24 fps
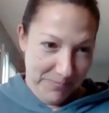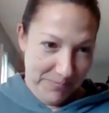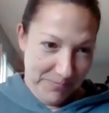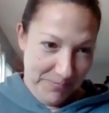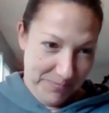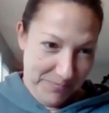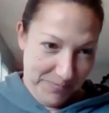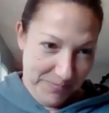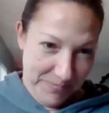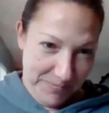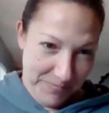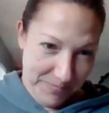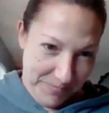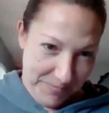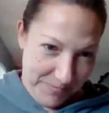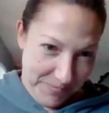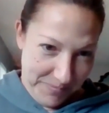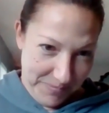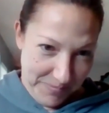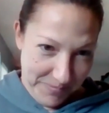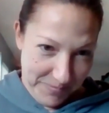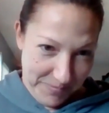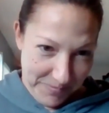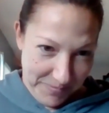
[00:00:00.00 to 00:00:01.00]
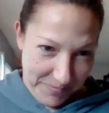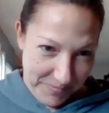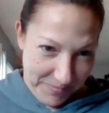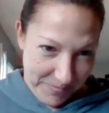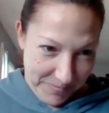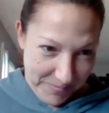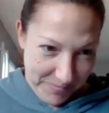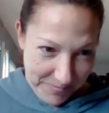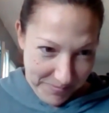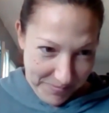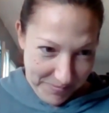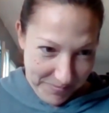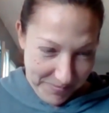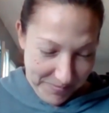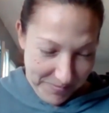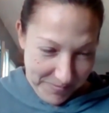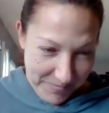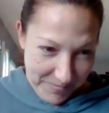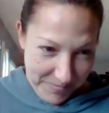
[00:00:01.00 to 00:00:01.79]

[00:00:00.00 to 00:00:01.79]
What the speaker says: Nobody speaks.